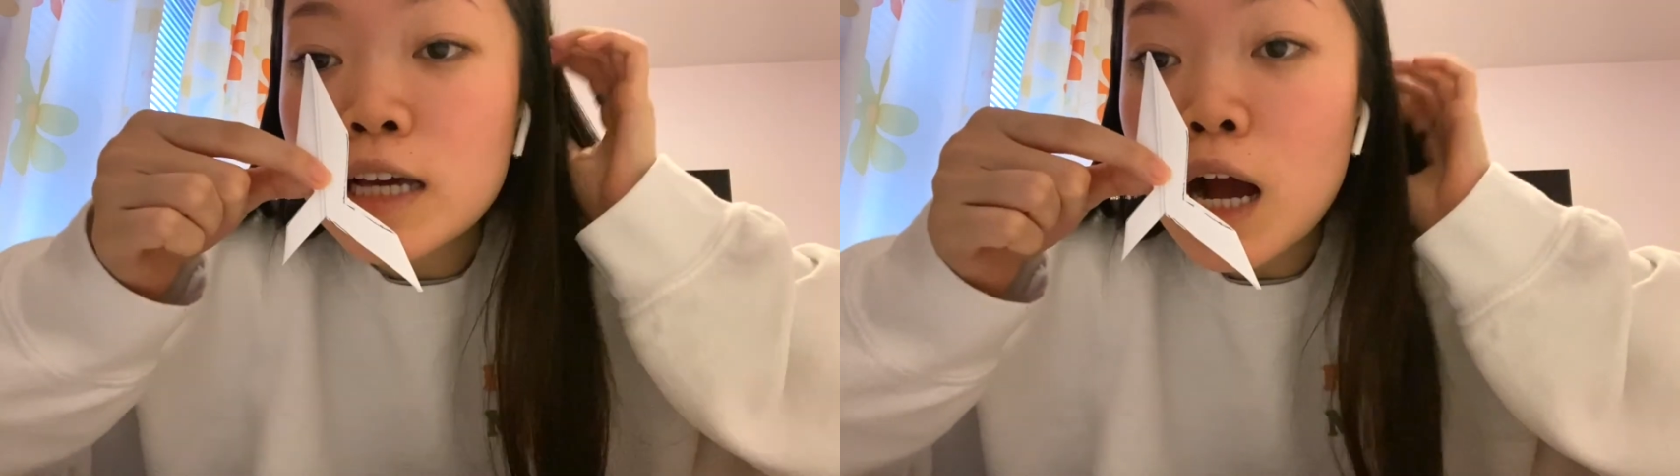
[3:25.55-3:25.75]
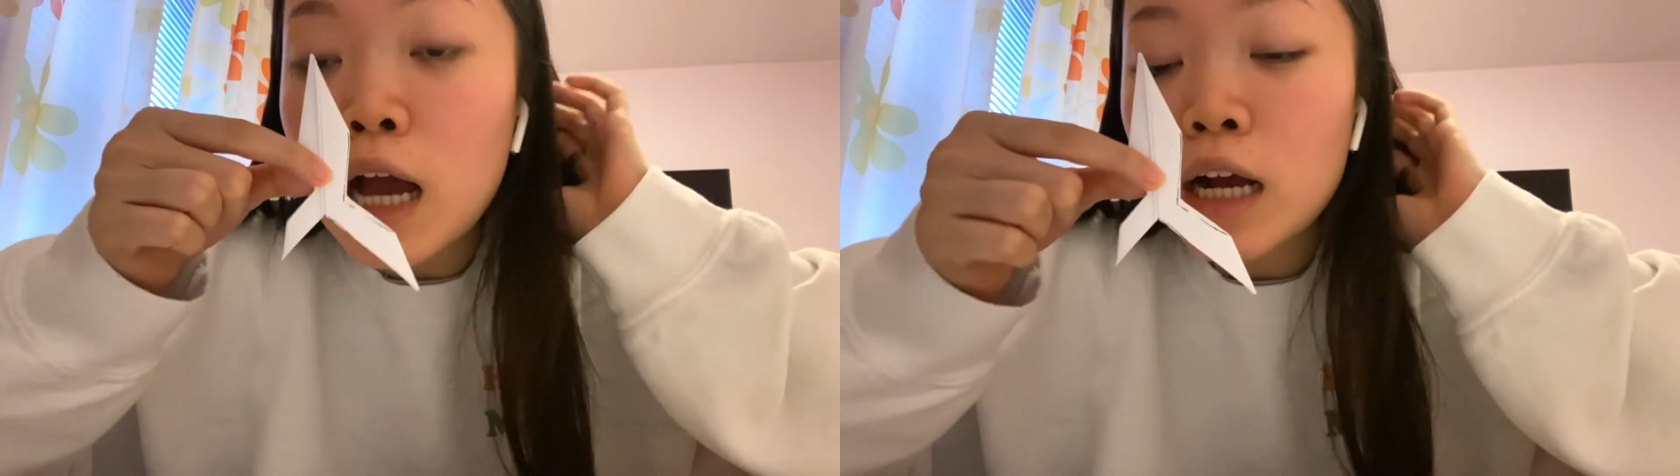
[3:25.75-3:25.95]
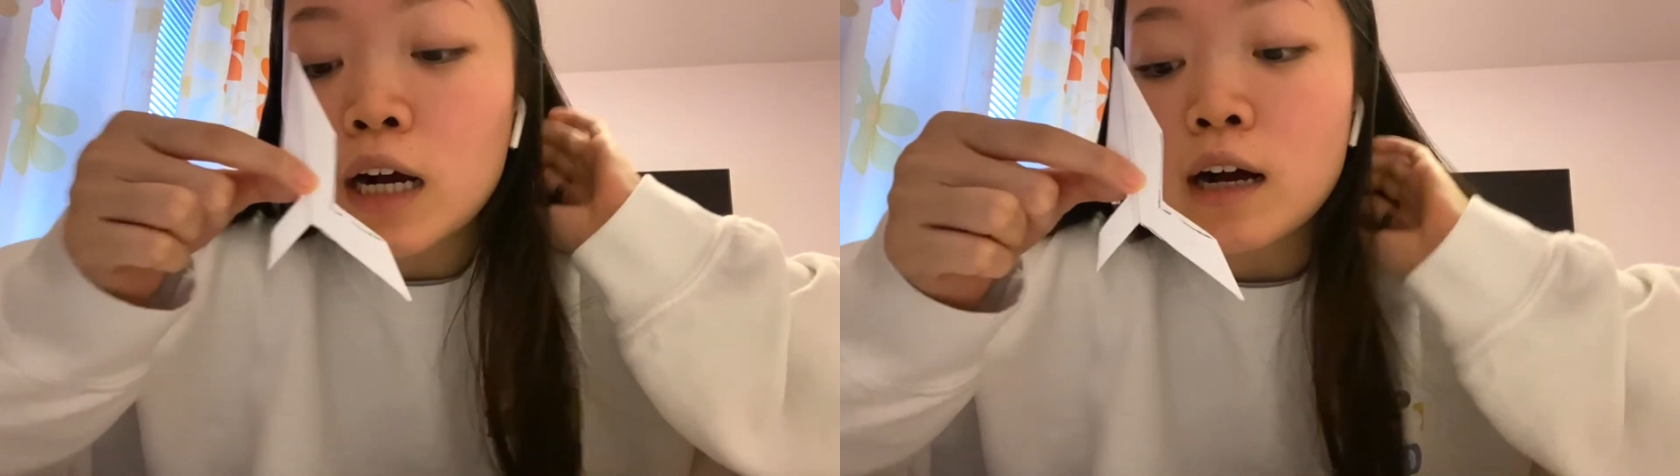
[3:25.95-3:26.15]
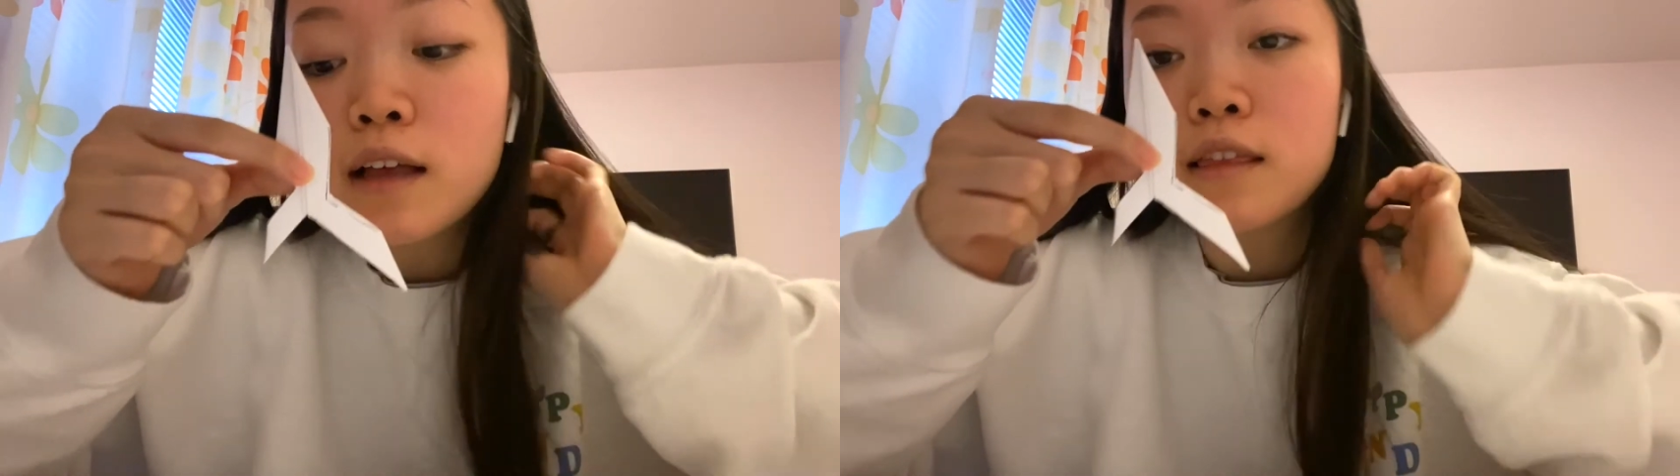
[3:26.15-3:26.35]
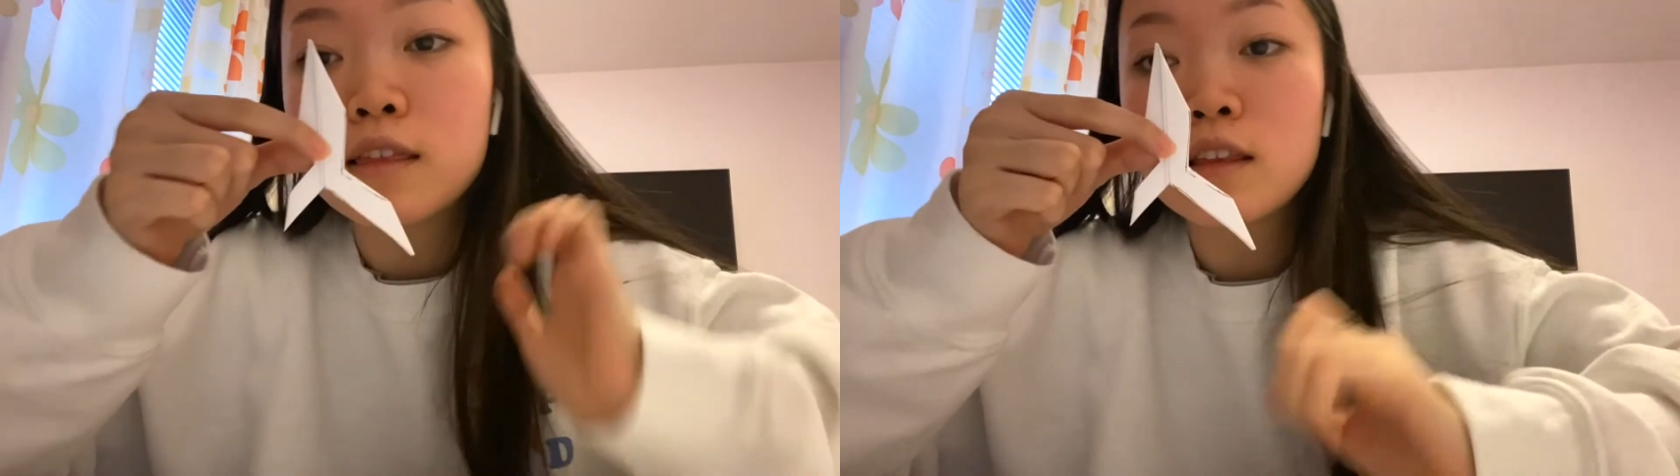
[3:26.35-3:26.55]
I cut
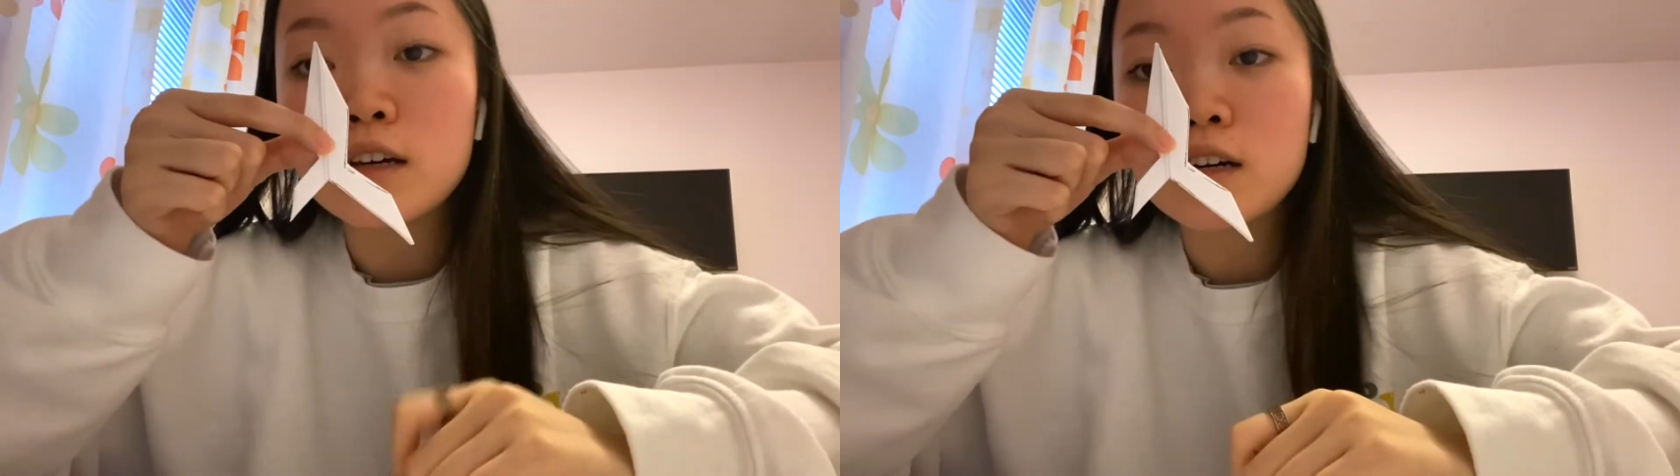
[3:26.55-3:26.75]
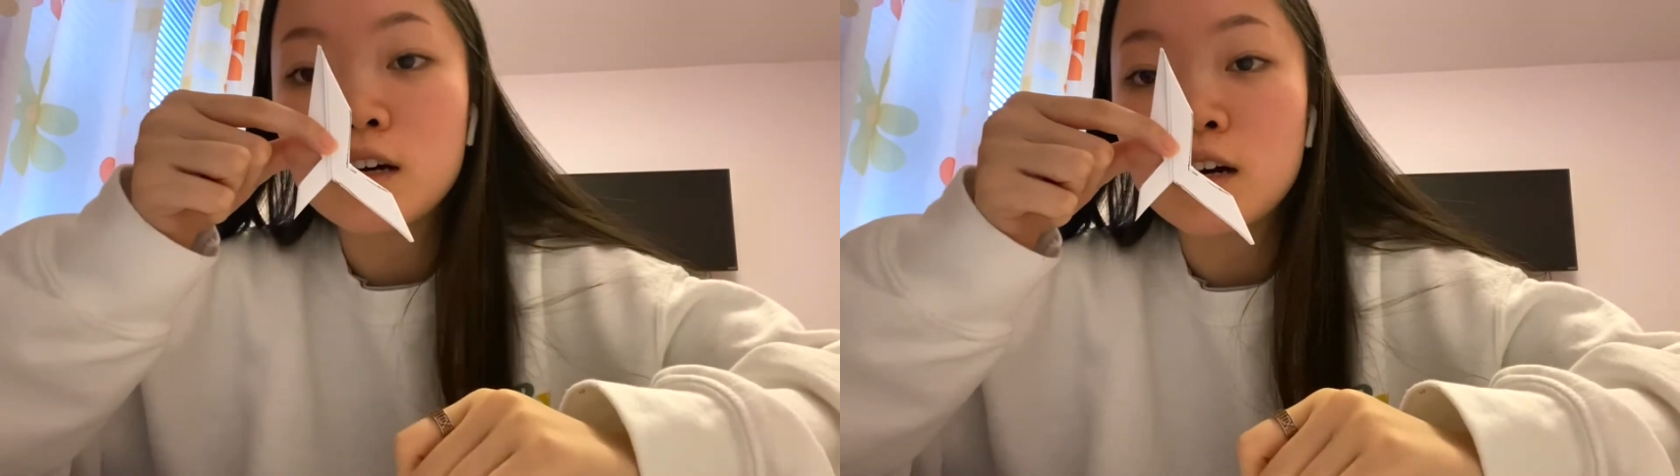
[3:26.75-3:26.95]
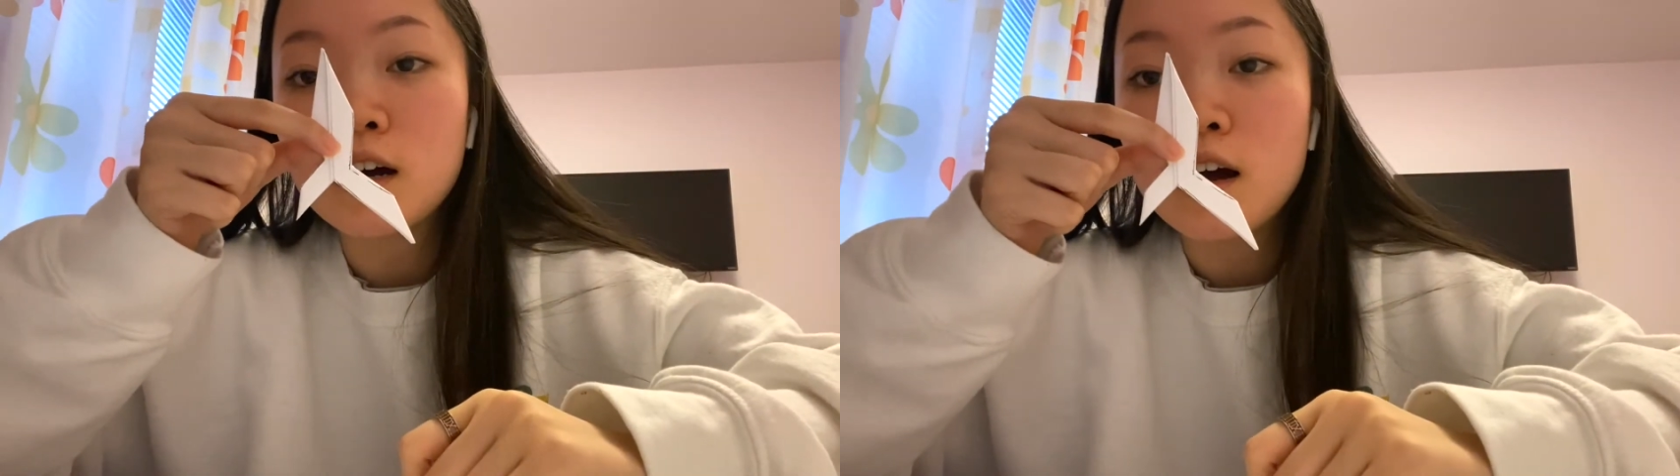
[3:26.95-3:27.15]
the